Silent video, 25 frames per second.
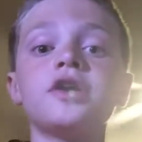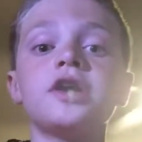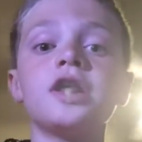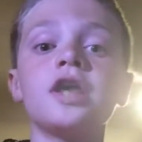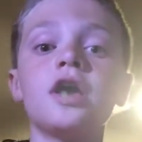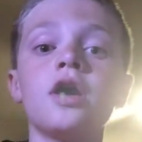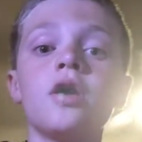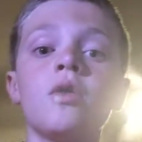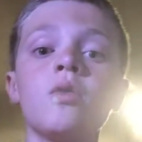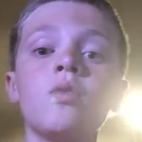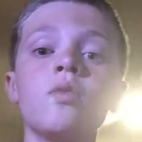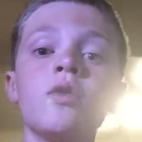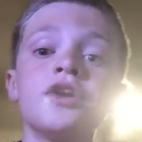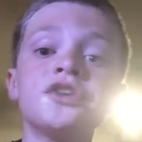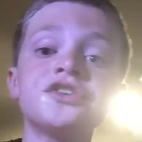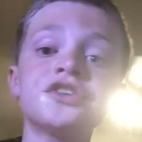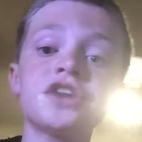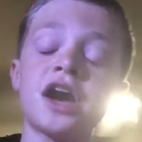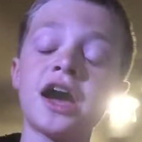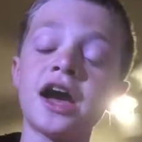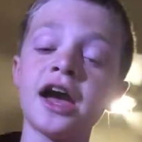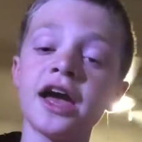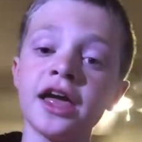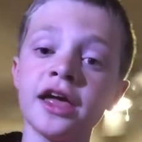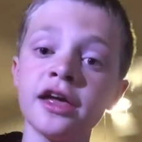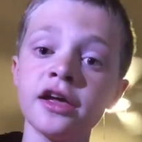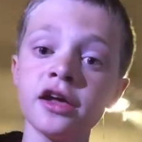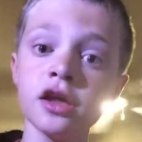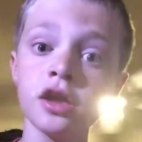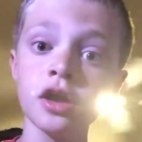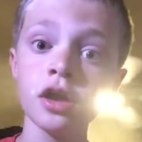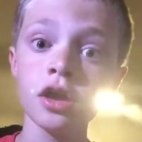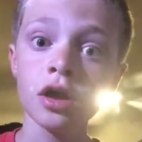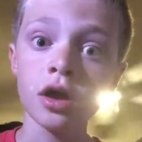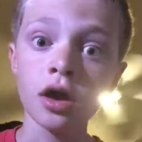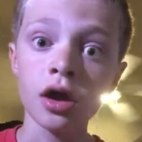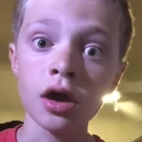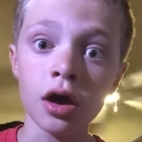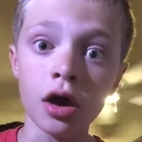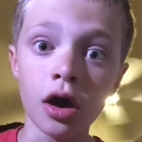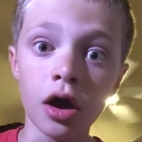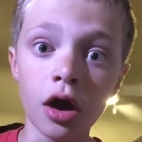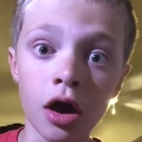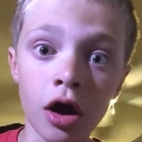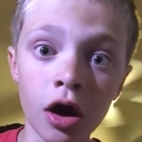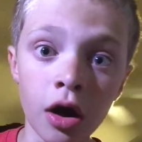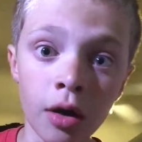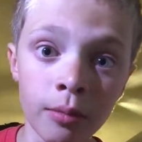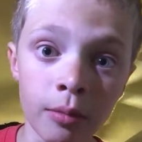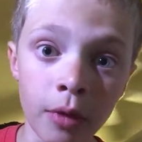video which I
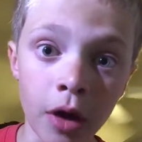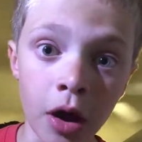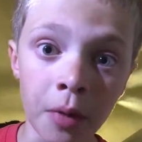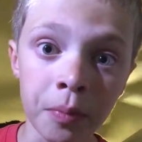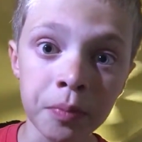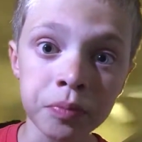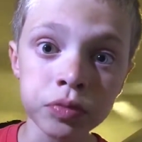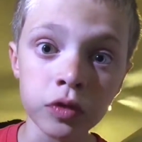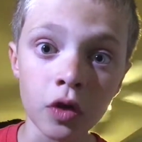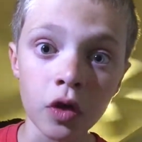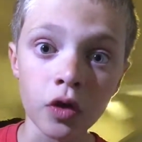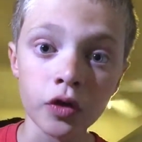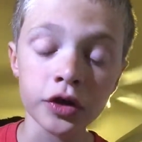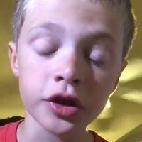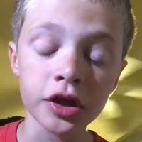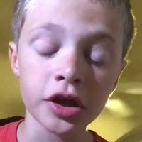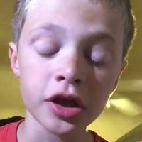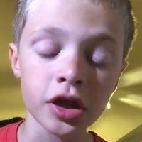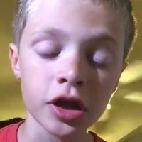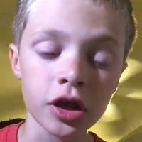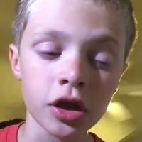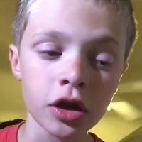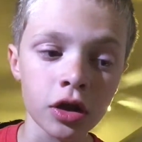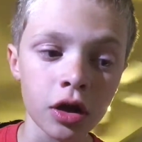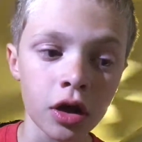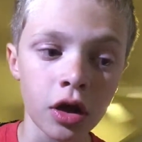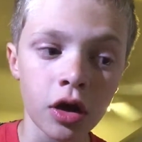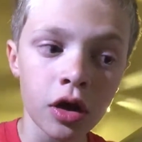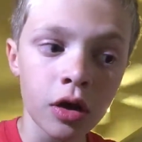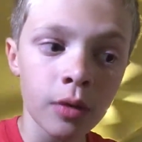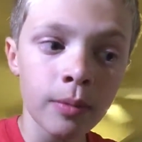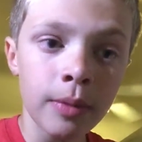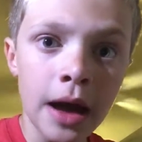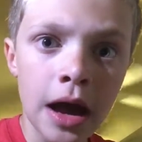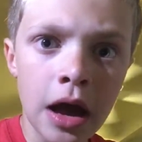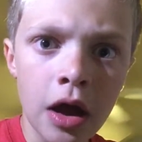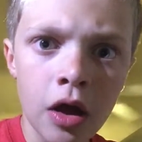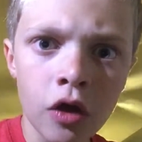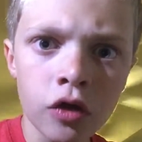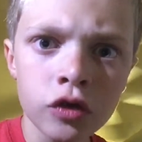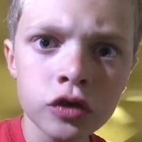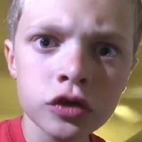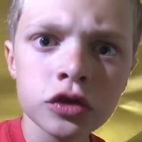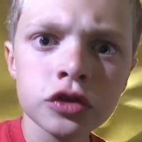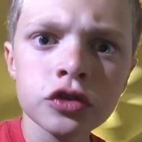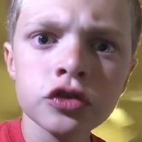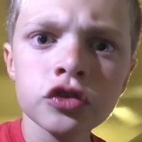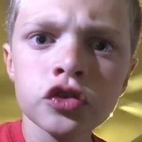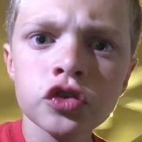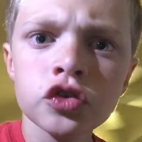um, uploaded
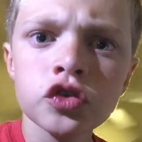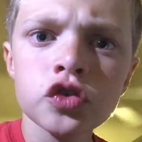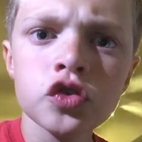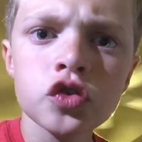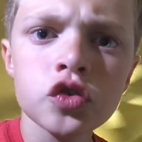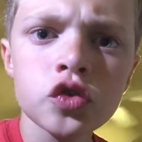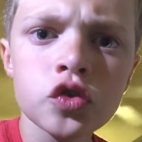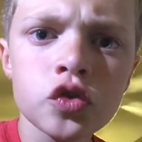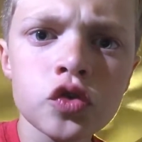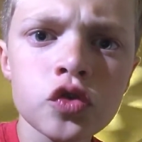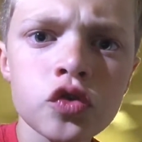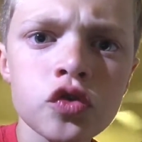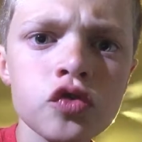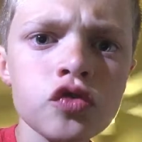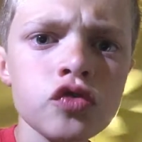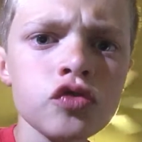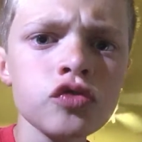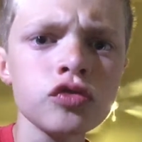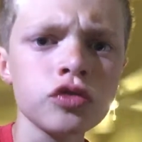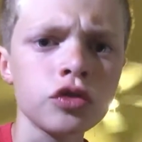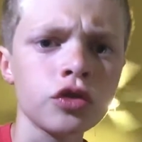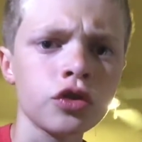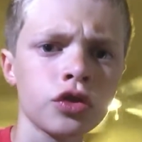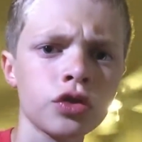about two,